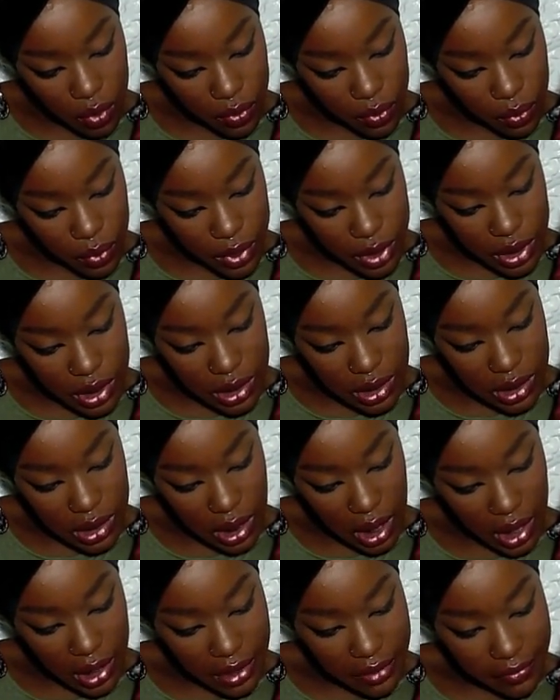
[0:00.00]
which is
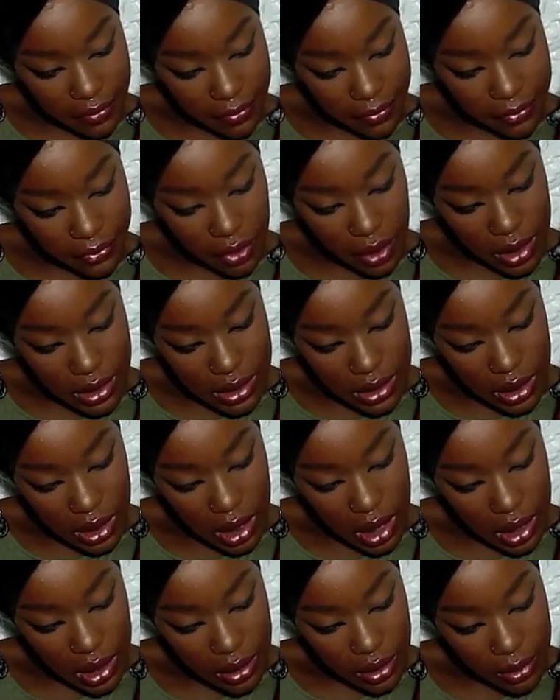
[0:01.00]
kind of a frosty
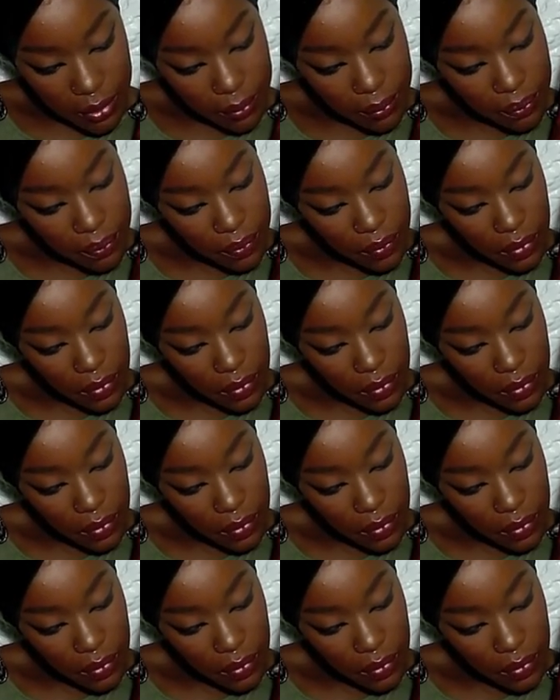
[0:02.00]
color.